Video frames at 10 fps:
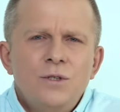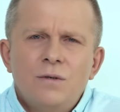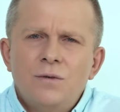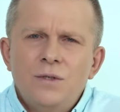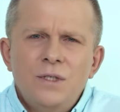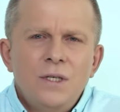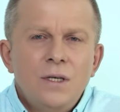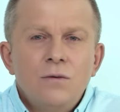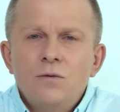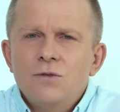no
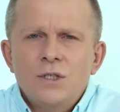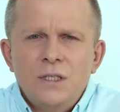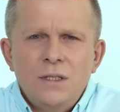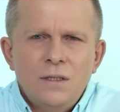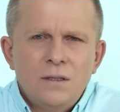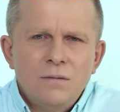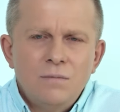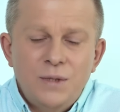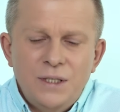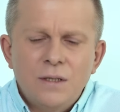future for children
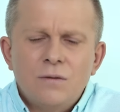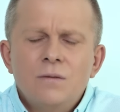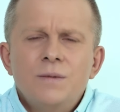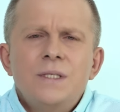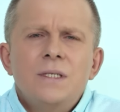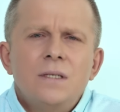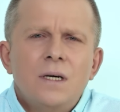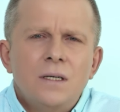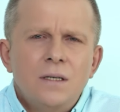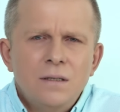under this
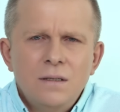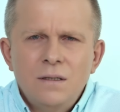scenario?